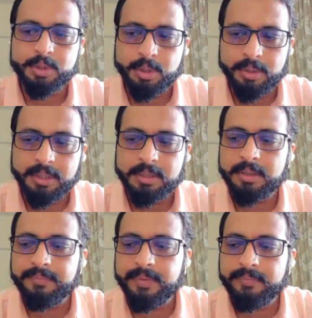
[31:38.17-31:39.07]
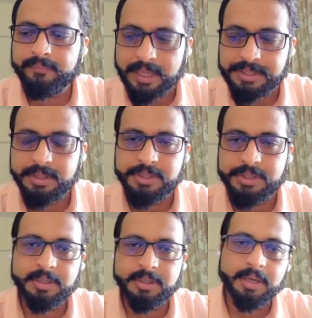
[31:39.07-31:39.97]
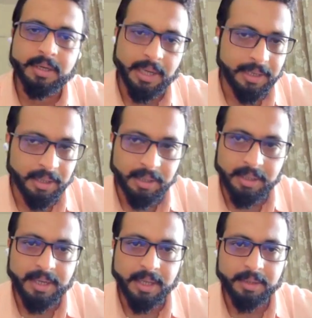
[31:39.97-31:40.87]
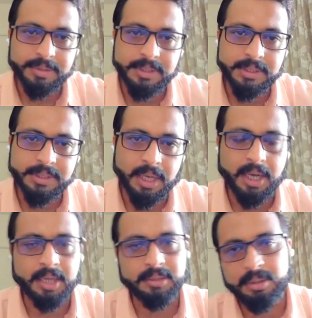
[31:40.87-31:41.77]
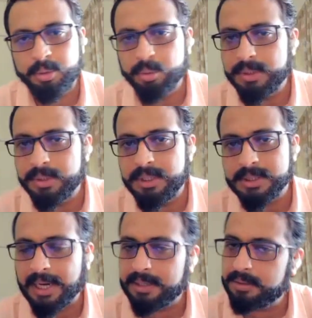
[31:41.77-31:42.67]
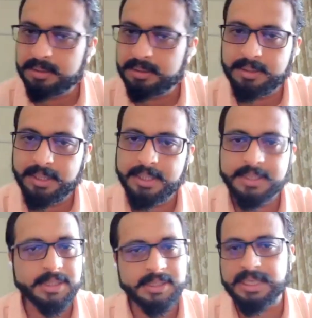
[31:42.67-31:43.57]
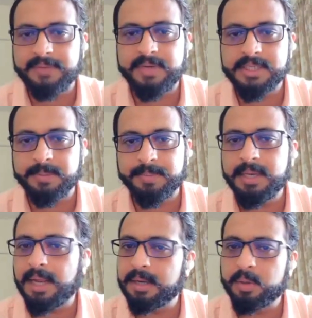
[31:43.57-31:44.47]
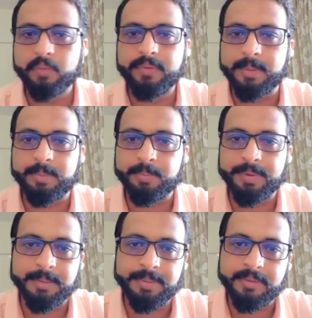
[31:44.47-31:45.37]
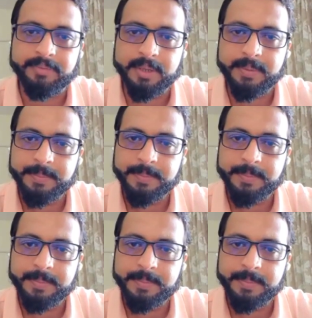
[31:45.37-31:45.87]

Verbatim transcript: So during third wave, vaccination and early diagnosis are the two keys, and third thing is self-discipline and COVID appropriate behavior.